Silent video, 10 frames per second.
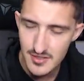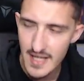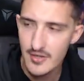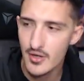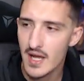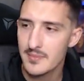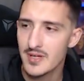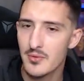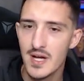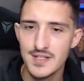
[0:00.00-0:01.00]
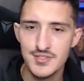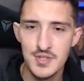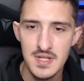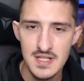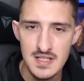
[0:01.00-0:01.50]
So I don't know. I'm gonna watch
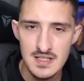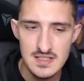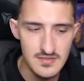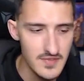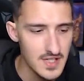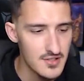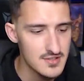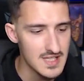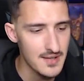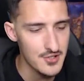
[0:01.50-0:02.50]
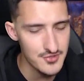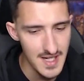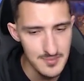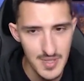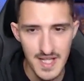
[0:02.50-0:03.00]
some videos. I'm gonna
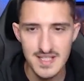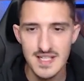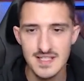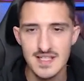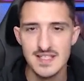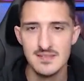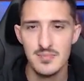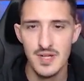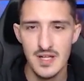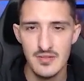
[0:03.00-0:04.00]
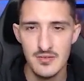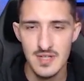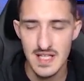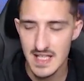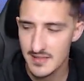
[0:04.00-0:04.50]
try and pay attention as I'm playing through
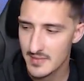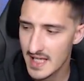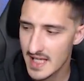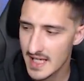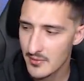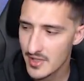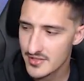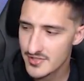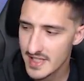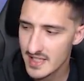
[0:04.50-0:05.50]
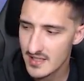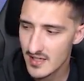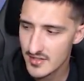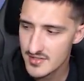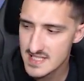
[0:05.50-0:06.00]
the game, and I want to try and
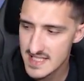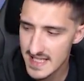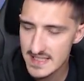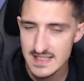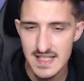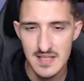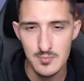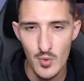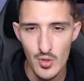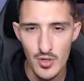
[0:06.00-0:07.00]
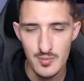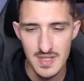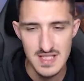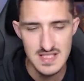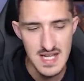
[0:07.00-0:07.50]
understand this game more
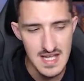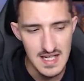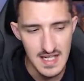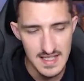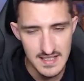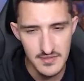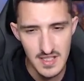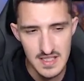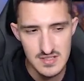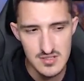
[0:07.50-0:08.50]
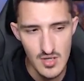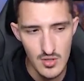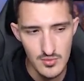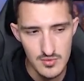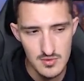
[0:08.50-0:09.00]
because I definitely
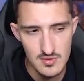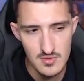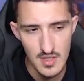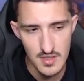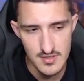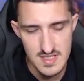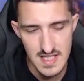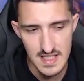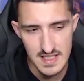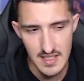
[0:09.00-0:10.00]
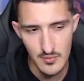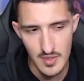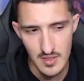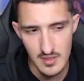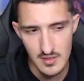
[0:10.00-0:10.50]
don't understand it that well.